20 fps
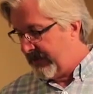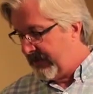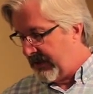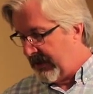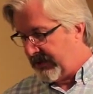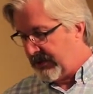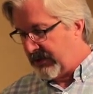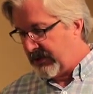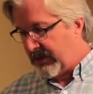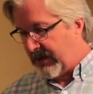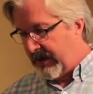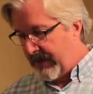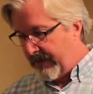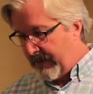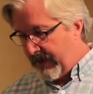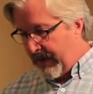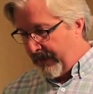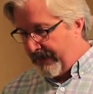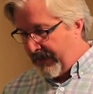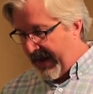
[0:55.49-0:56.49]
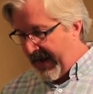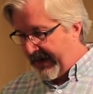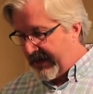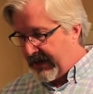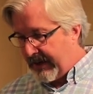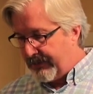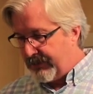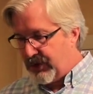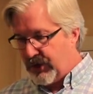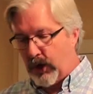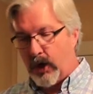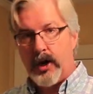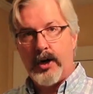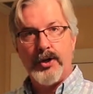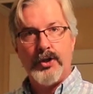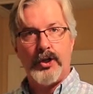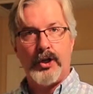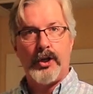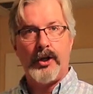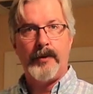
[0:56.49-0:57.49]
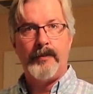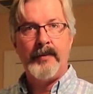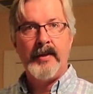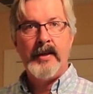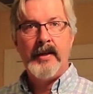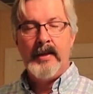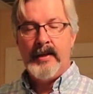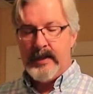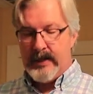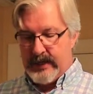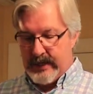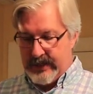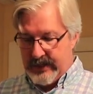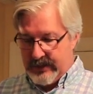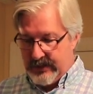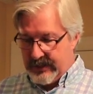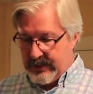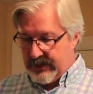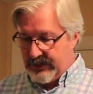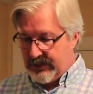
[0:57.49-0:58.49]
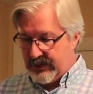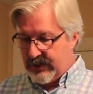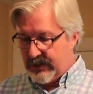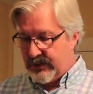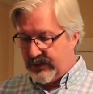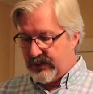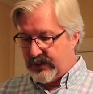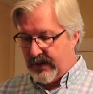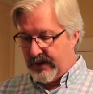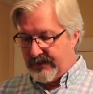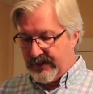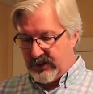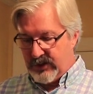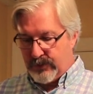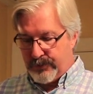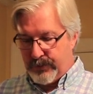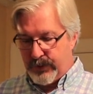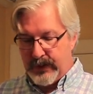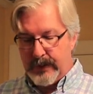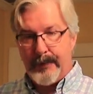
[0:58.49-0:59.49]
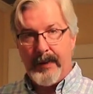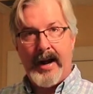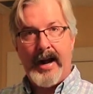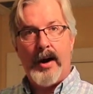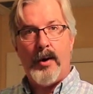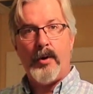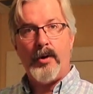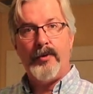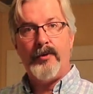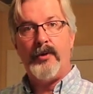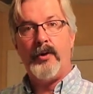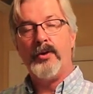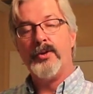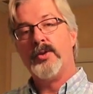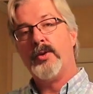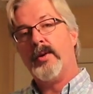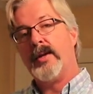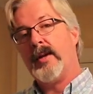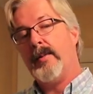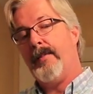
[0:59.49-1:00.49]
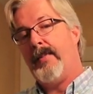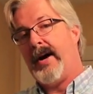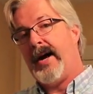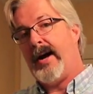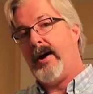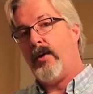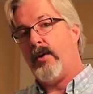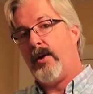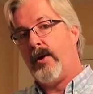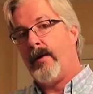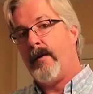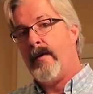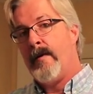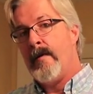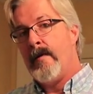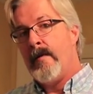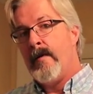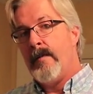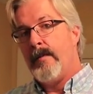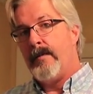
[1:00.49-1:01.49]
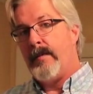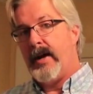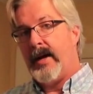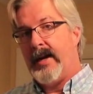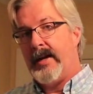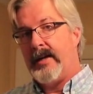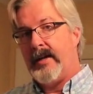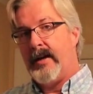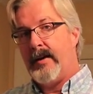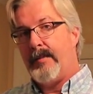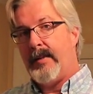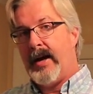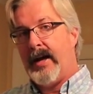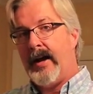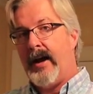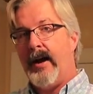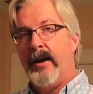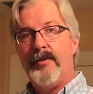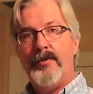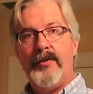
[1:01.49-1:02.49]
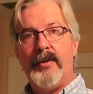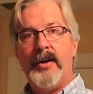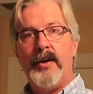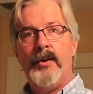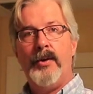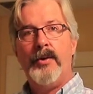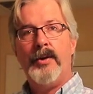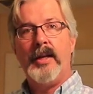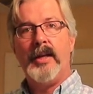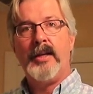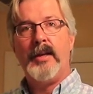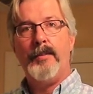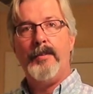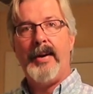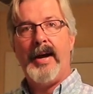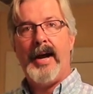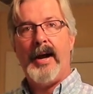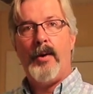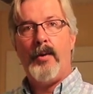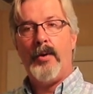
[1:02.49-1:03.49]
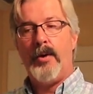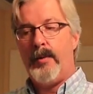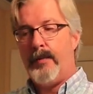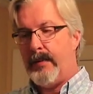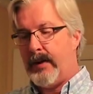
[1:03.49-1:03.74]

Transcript: This is a backup charger. And this is pretty powerful. So it can power my iPhone. It can power